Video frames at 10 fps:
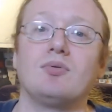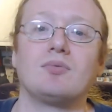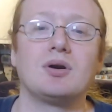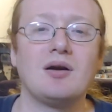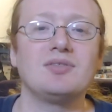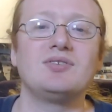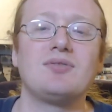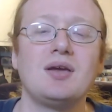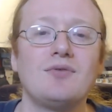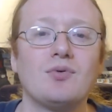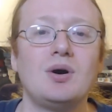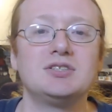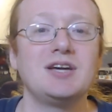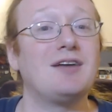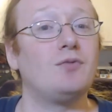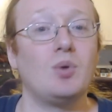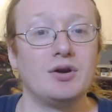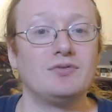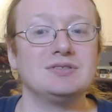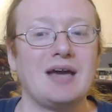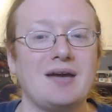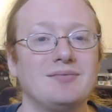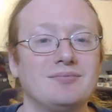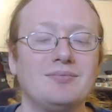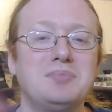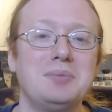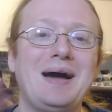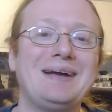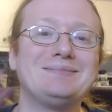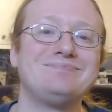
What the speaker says: Regardless, thank you for watching and have a wonderful day. Bye-bye.